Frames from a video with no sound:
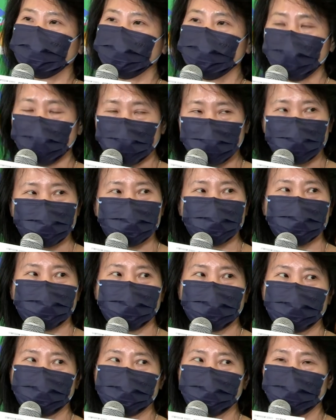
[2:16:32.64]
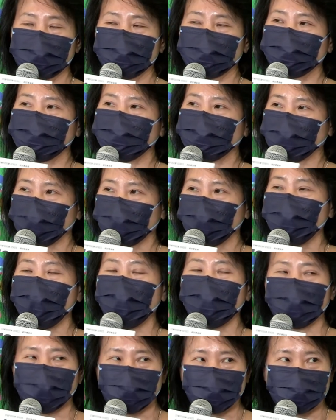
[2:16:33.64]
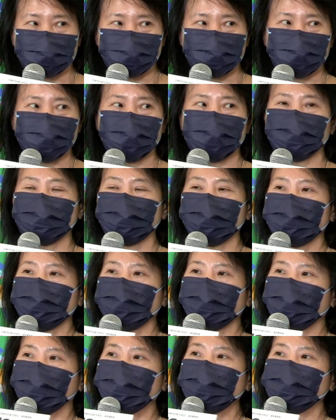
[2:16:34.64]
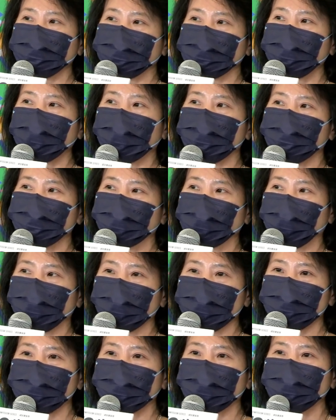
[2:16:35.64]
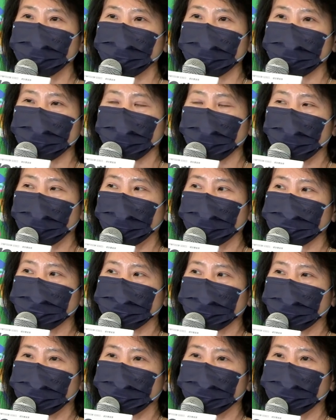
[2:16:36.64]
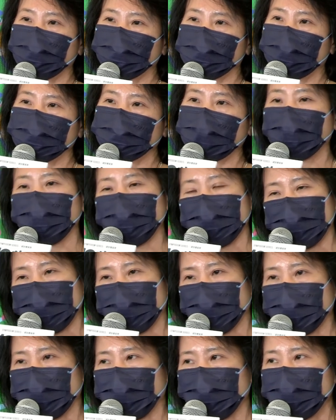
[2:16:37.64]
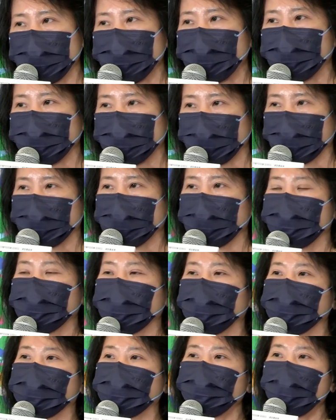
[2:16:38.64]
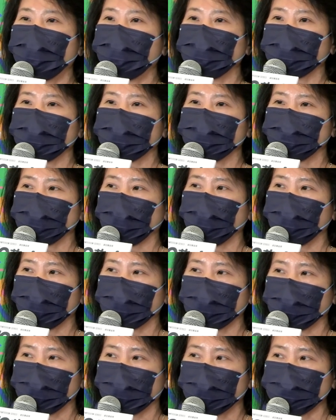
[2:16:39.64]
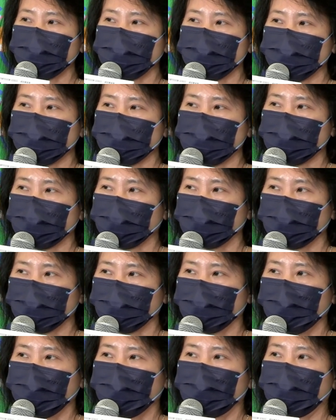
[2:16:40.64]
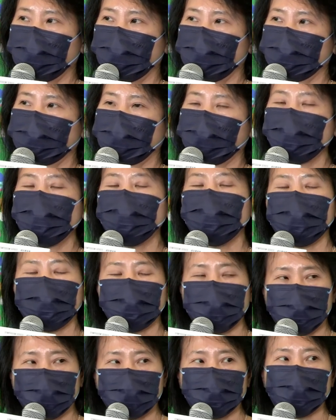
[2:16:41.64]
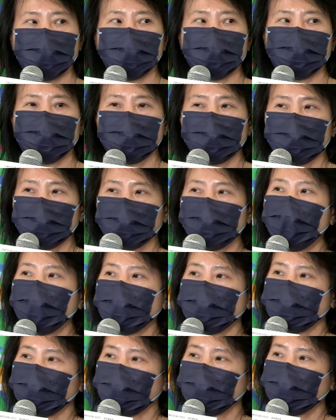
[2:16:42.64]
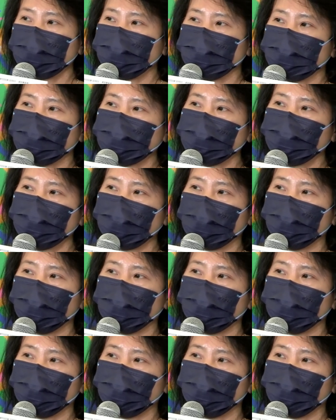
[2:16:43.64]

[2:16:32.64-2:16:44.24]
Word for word: teachers they are mentors. Teachers will tell the students, "Well, I don't have the answer. Just do it by yourself. Try it by yourself." At different stages, we help the students learning about resolving these problems.